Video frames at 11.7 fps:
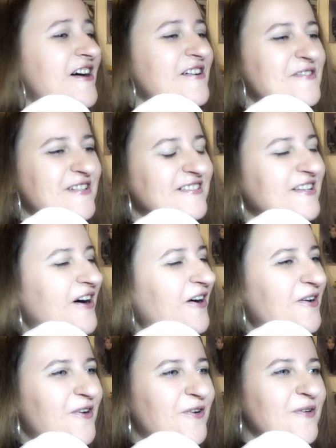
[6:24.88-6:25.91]
Awkward, no!
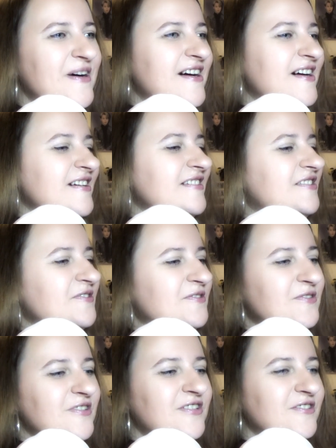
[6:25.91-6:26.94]
You
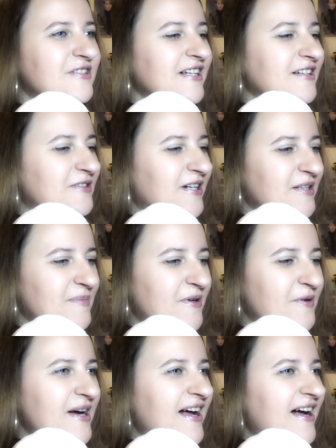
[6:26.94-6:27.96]
look incredible.